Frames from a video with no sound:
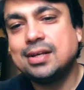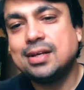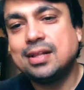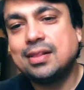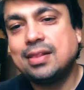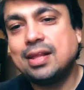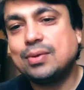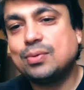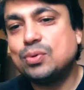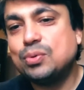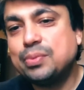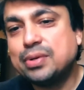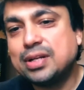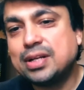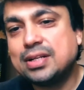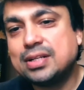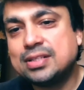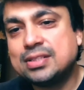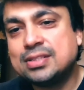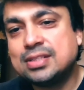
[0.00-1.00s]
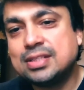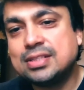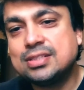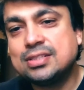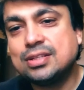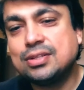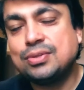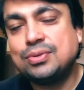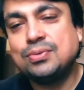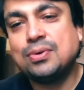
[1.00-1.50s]
that Kubernetes is the
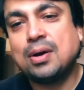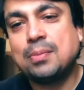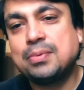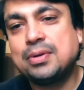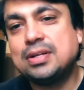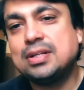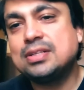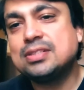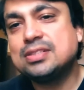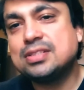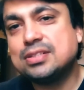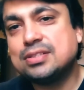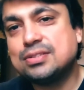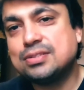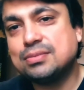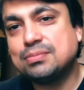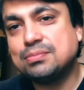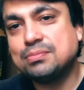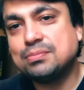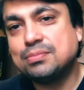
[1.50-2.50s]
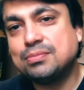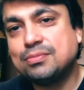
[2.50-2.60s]
new operating system